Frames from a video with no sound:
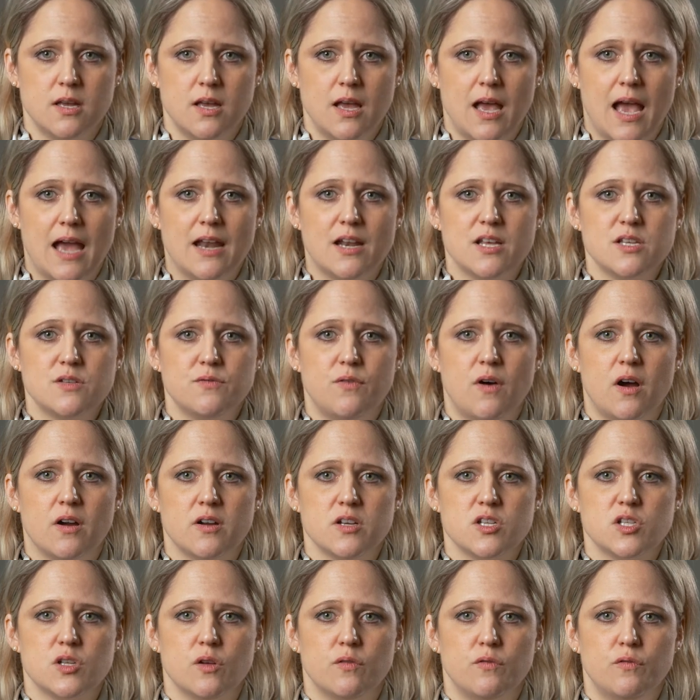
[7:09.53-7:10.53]
and as far
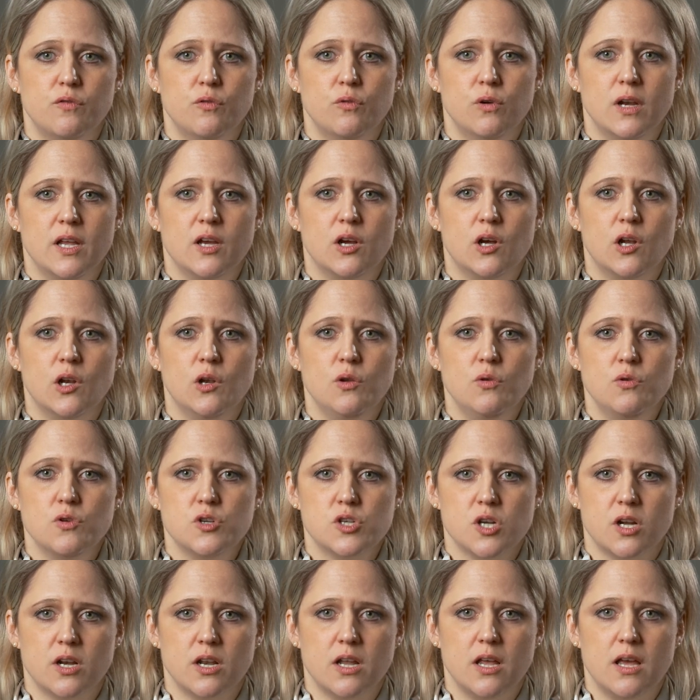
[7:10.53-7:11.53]
as the full
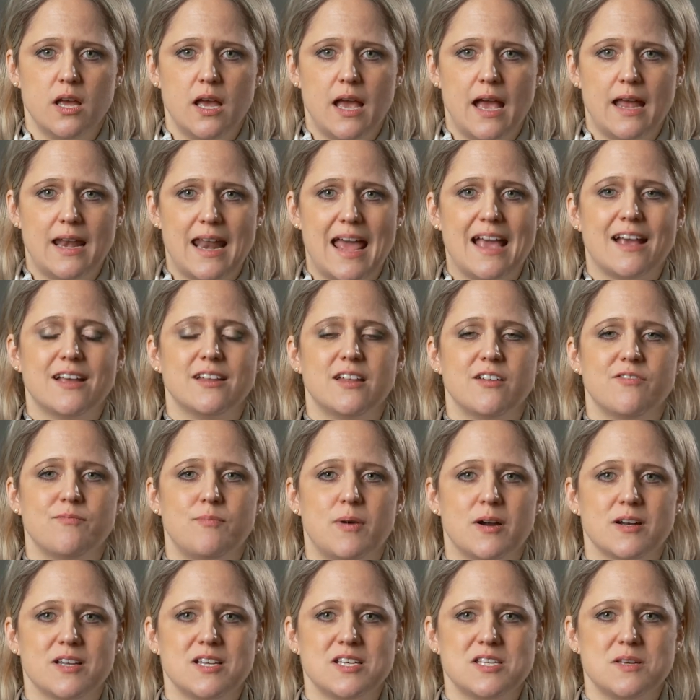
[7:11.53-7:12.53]
inclusion and active
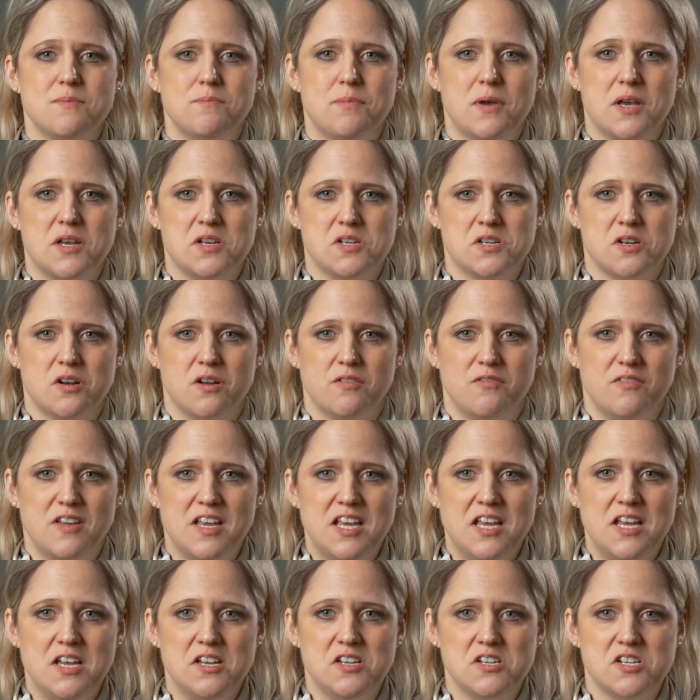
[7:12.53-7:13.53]
participation of
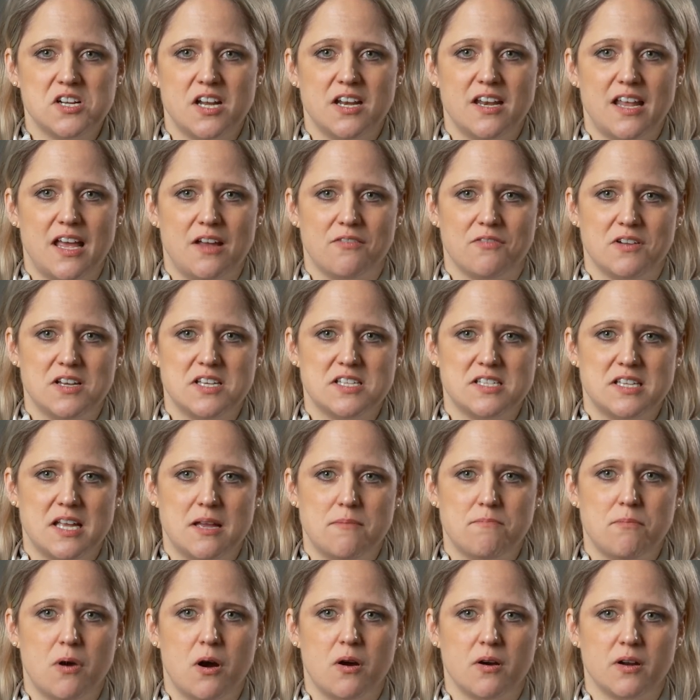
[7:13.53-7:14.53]
each and every state
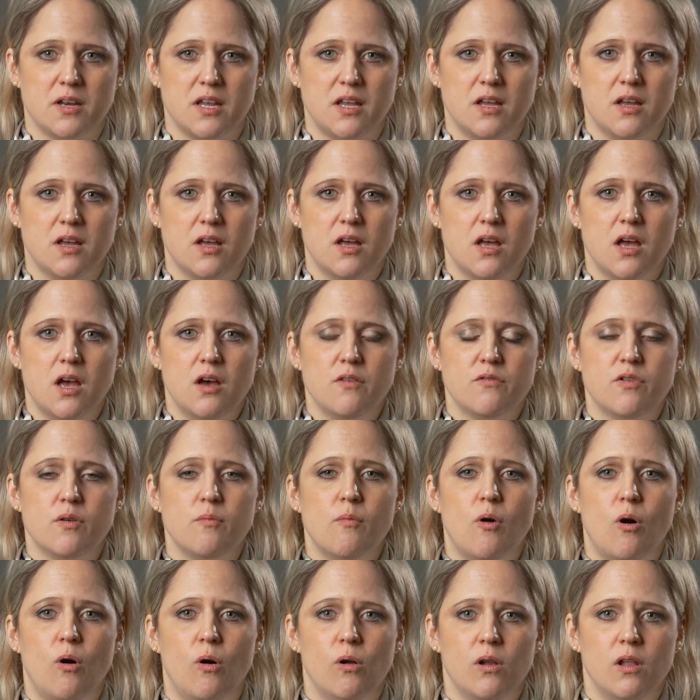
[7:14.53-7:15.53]
party from
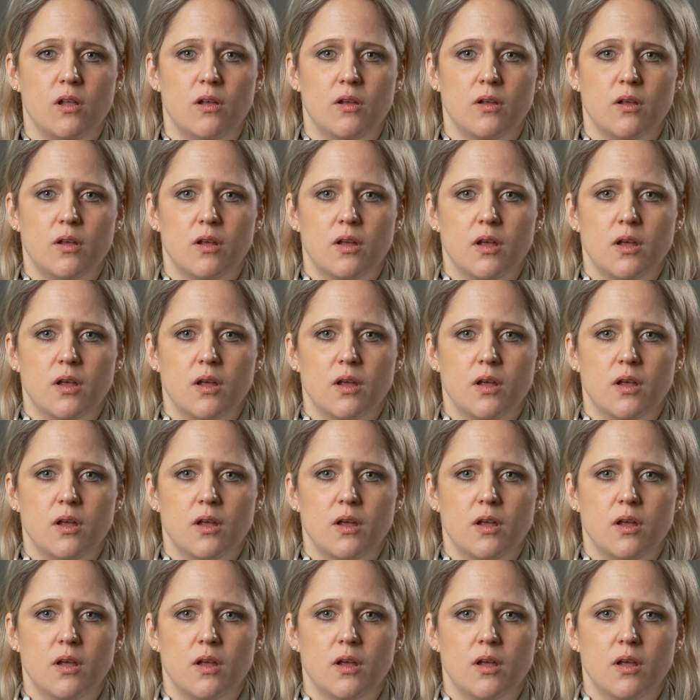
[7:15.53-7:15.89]
all